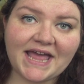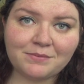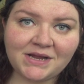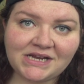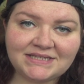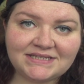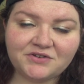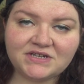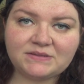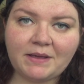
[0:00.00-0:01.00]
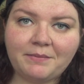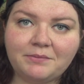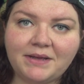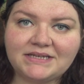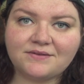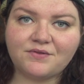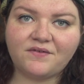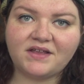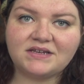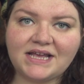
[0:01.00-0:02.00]
Animated Series, Batman Mask of the
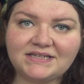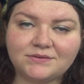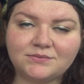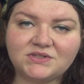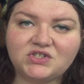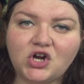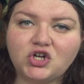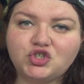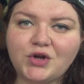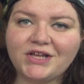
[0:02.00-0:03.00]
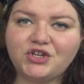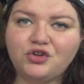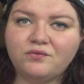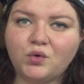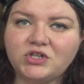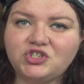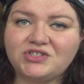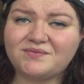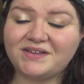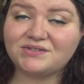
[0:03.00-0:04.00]
Phantasm, Star Trek New Voyages
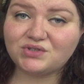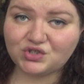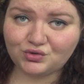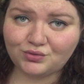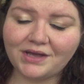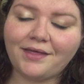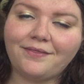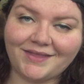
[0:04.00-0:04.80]
Phase 2, and